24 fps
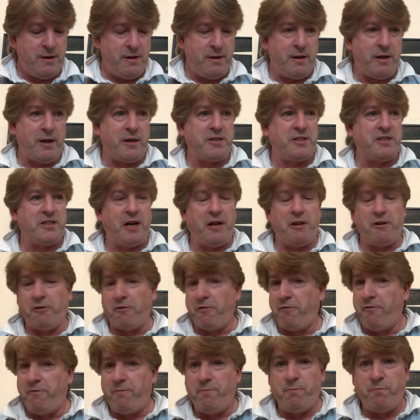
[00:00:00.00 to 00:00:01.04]
Like I say,
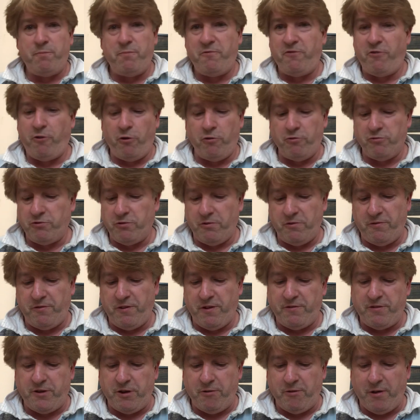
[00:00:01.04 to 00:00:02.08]
there's
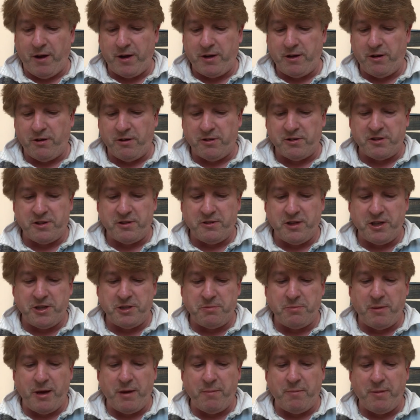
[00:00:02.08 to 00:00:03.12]
450 records.
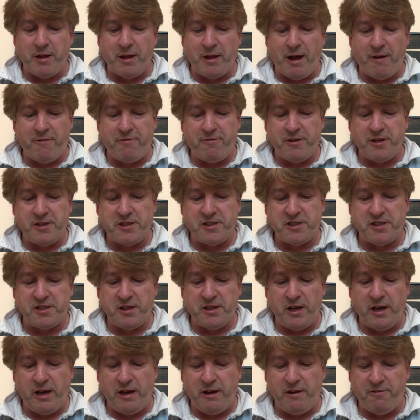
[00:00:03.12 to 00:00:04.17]
This made me laugh, this
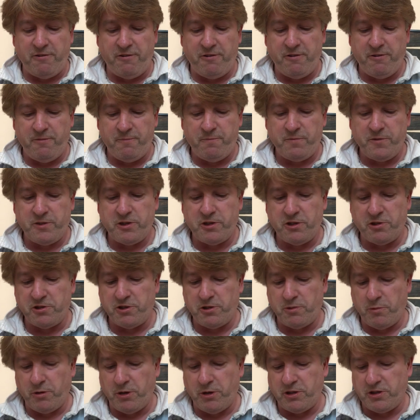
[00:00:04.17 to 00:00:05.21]
sleeve. So
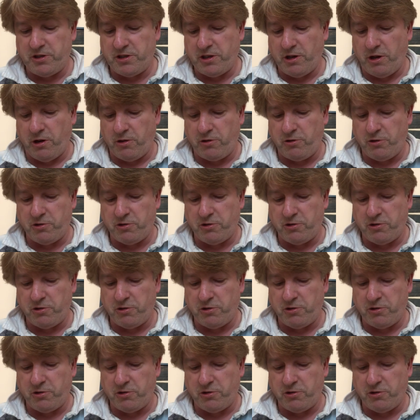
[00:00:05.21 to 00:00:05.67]
someone had sort of